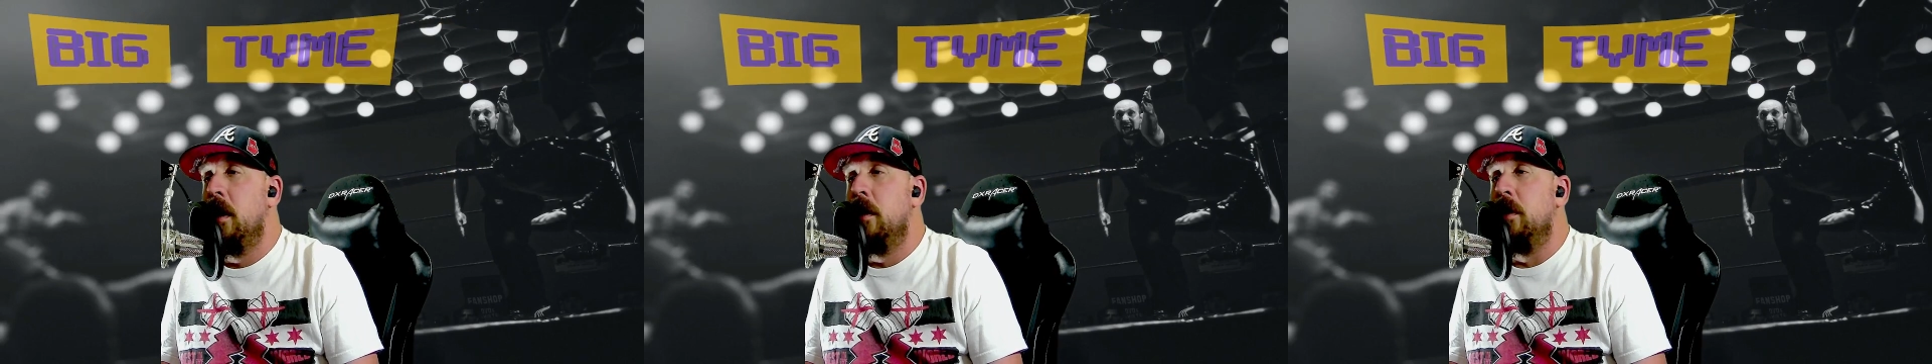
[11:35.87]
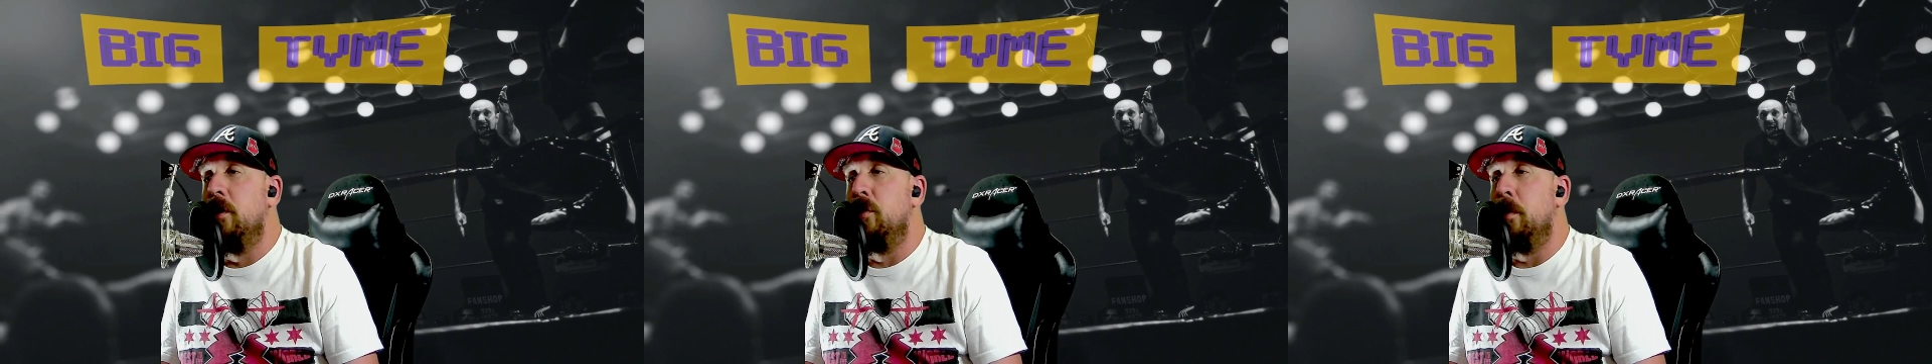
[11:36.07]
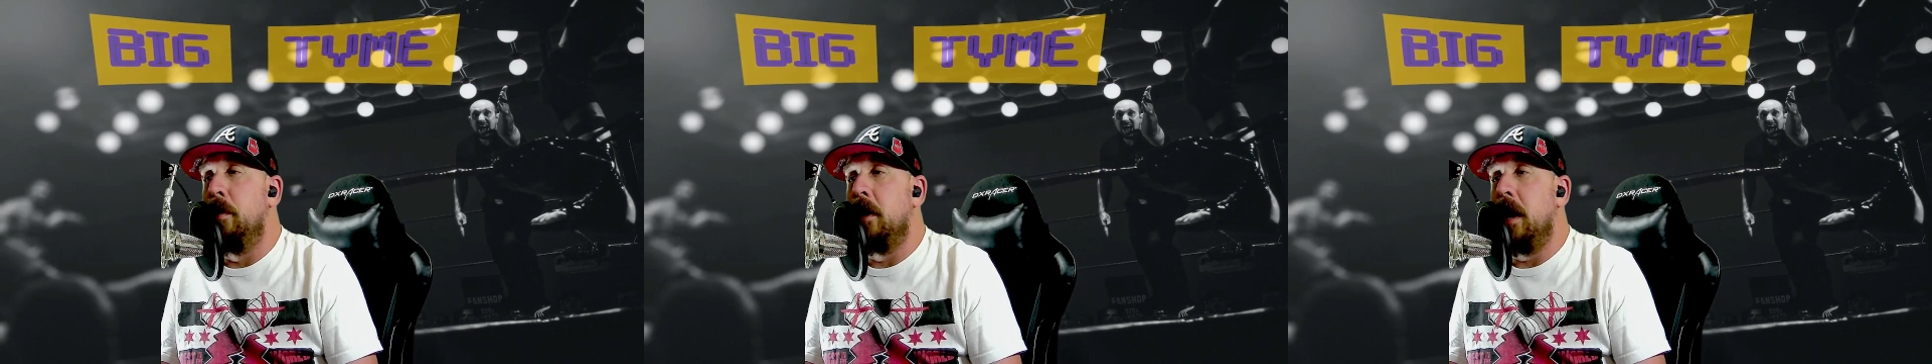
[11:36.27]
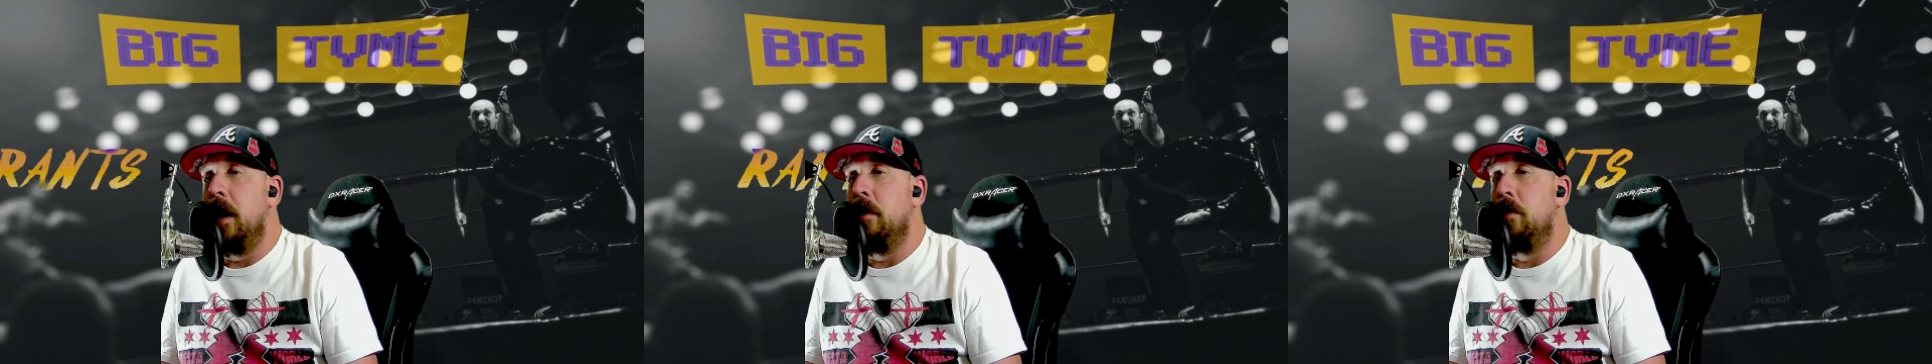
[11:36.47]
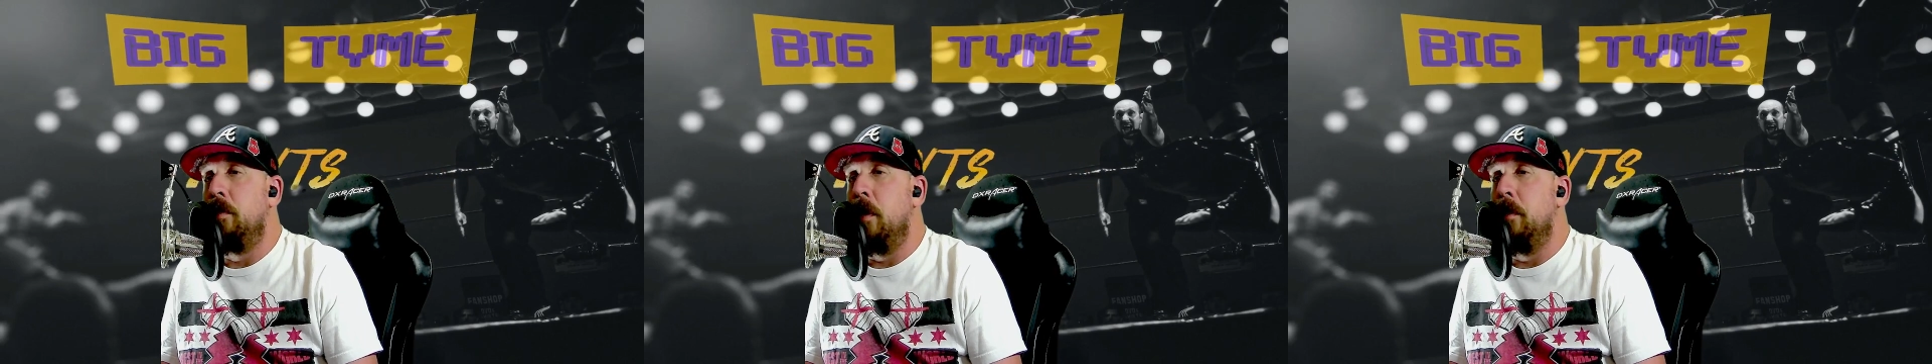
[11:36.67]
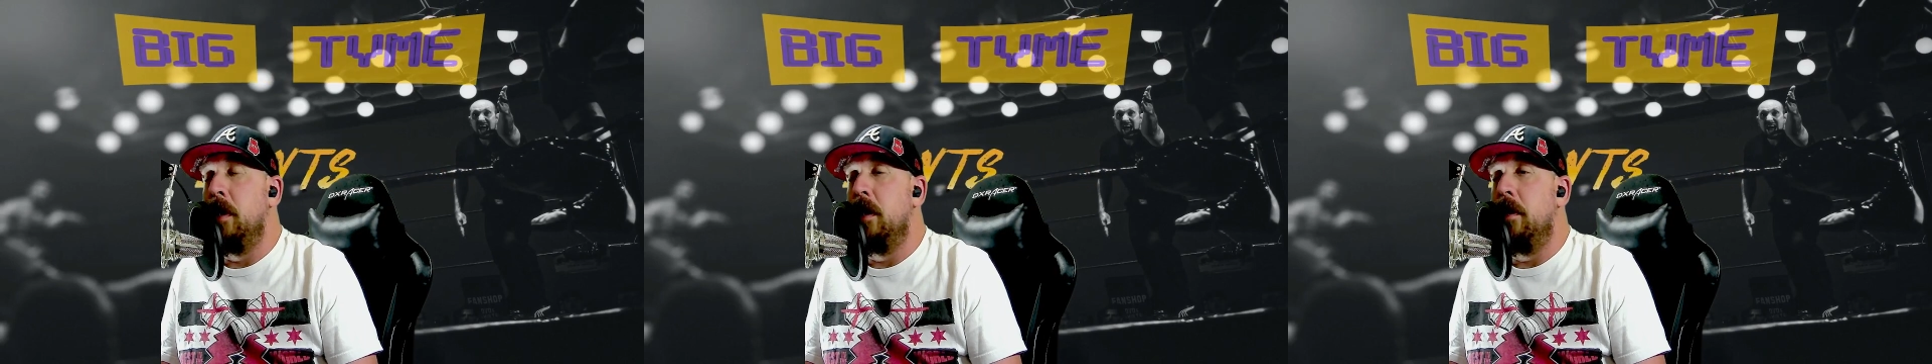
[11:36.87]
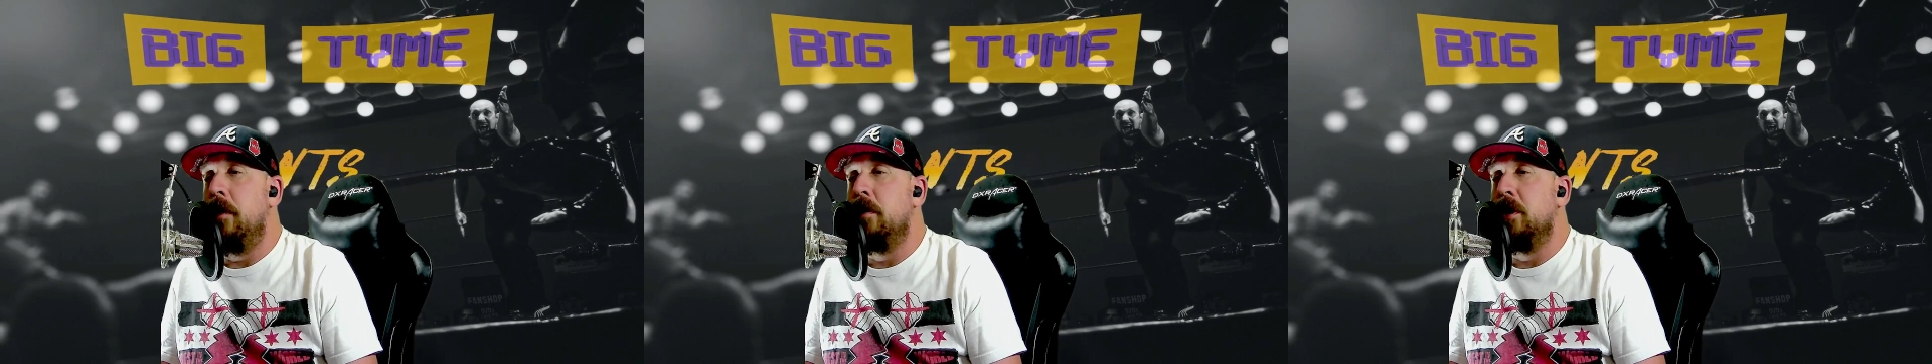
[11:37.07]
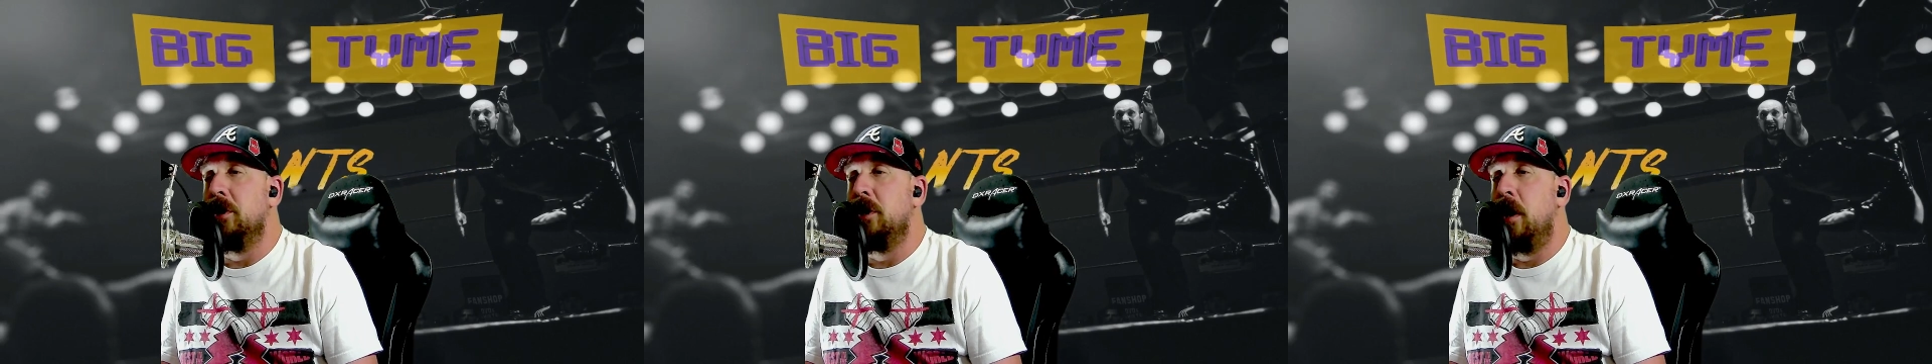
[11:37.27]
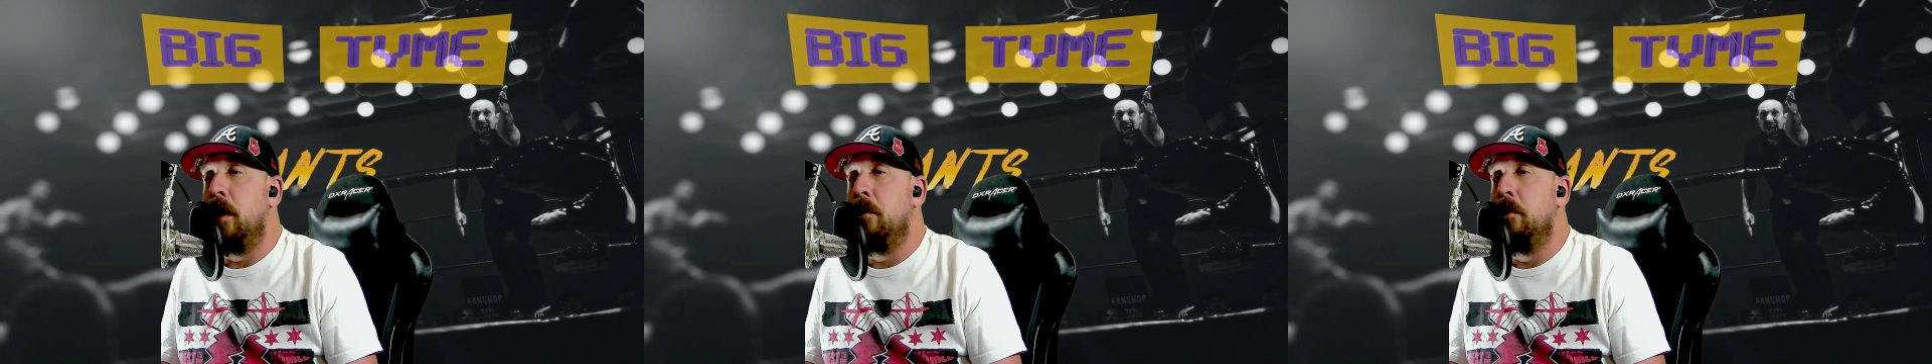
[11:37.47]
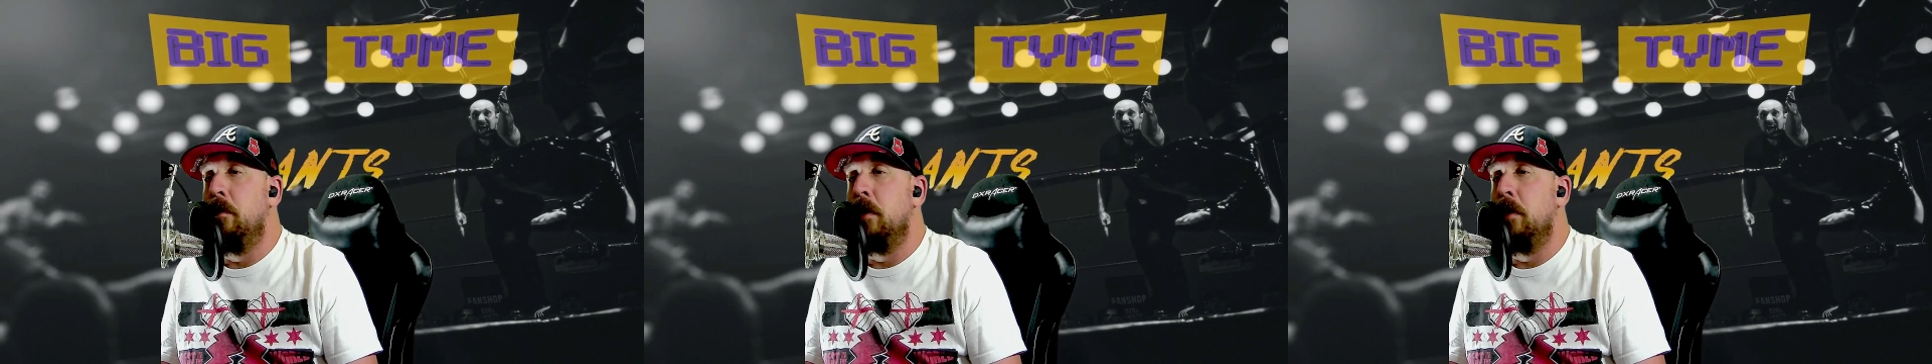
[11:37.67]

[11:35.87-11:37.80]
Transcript: These rumor gained momentum after Shawn